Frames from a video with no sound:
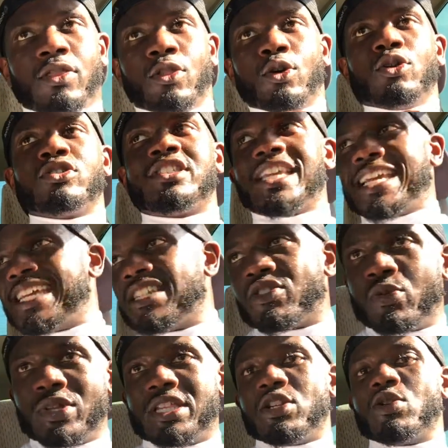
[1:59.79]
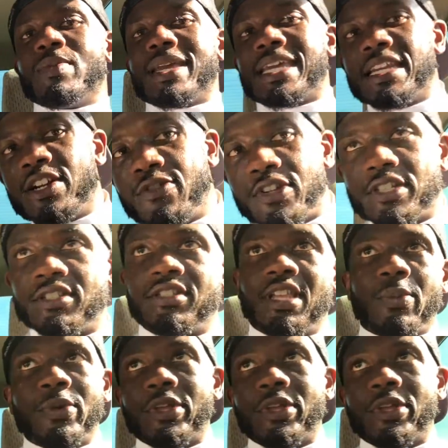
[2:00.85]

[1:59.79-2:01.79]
Those seconds really do make a difference. They